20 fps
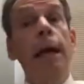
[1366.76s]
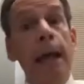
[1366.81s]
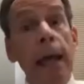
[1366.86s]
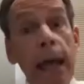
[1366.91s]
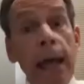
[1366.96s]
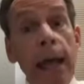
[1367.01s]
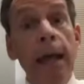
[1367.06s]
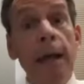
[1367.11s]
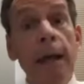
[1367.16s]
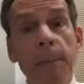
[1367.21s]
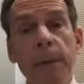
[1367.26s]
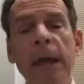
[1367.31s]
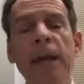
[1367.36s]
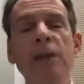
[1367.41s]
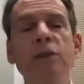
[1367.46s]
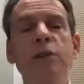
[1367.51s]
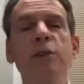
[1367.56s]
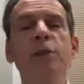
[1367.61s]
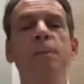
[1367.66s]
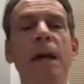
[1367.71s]
in a
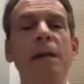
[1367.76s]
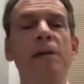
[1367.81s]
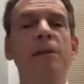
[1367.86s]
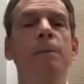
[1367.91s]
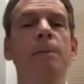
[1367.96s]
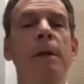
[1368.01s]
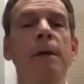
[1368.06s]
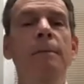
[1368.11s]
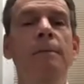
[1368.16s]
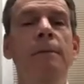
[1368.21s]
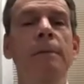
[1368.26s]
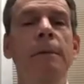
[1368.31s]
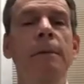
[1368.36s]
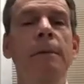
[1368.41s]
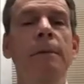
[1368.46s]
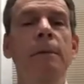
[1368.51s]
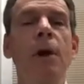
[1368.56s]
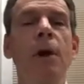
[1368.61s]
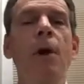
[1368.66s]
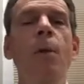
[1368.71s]
patient specimen?
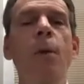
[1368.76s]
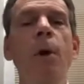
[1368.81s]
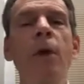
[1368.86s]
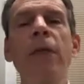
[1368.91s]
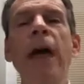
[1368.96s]
Well,